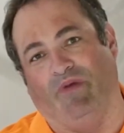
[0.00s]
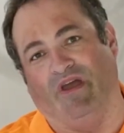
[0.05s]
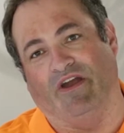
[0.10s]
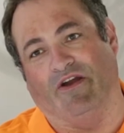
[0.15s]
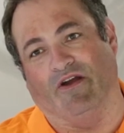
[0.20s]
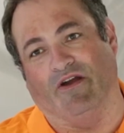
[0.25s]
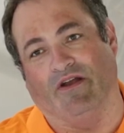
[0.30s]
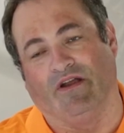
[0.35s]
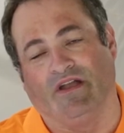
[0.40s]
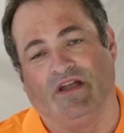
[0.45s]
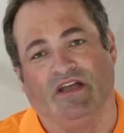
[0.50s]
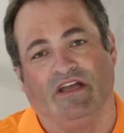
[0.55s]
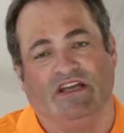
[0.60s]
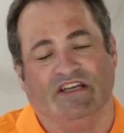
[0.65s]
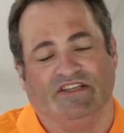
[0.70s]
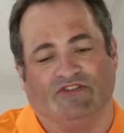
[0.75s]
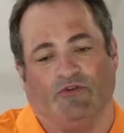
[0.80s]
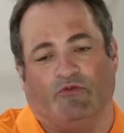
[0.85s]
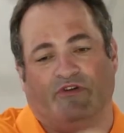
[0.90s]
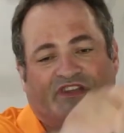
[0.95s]
bigger.
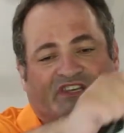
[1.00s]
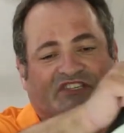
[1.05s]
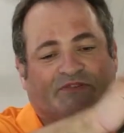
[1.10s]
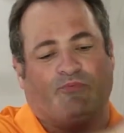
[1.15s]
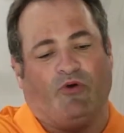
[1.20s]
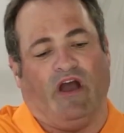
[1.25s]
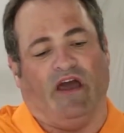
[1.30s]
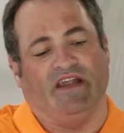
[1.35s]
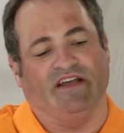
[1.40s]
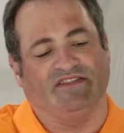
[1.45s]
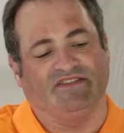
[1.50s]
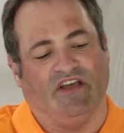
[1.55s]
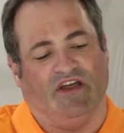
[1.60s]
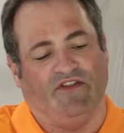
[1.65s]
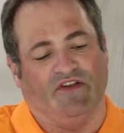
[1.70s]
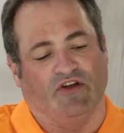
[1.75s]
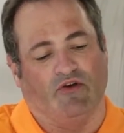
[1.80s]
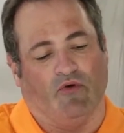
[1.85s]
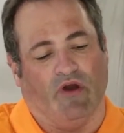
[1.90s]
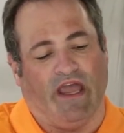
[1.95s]
So when this product's
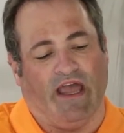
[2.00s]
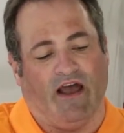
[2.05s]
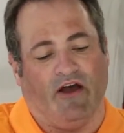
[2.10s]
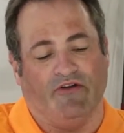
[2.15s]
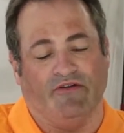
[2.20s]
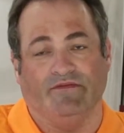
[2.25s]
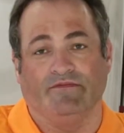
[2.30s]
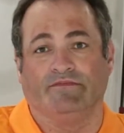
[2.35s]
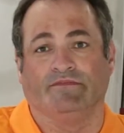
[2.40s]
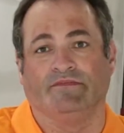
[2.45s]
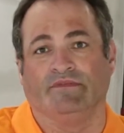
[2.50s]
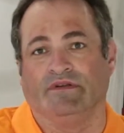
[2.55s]
on the ground,